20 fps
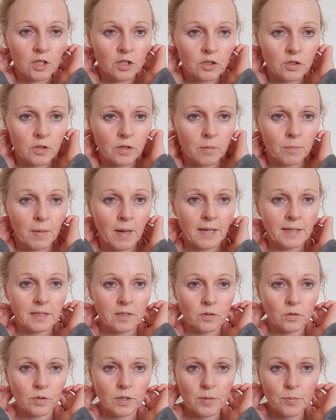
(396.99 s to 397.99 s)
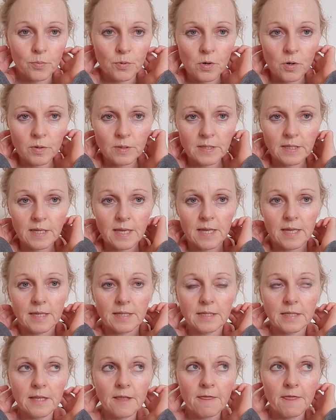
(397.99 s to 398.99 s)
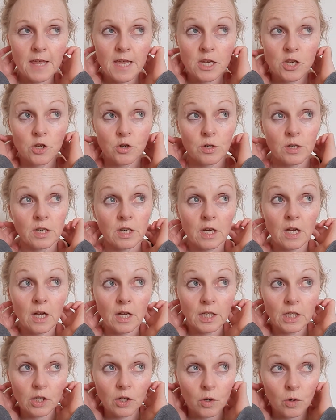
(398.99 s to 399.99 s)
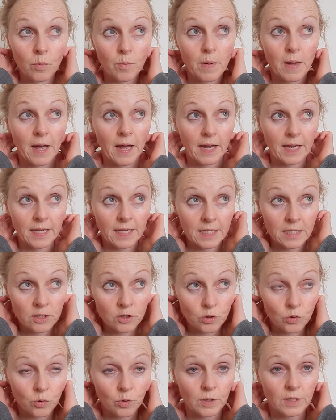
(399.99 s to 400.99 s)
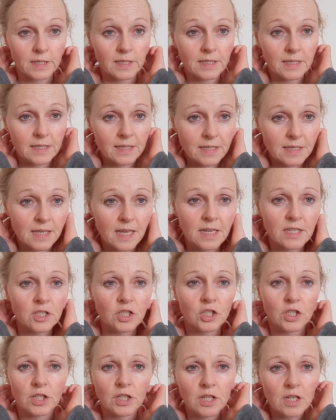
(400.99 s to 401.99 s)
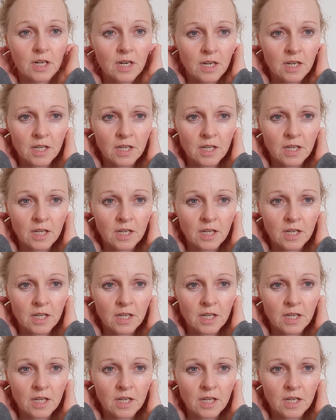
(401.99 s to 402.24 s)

to the mastoid process, and then you can kind of go back in towards the center,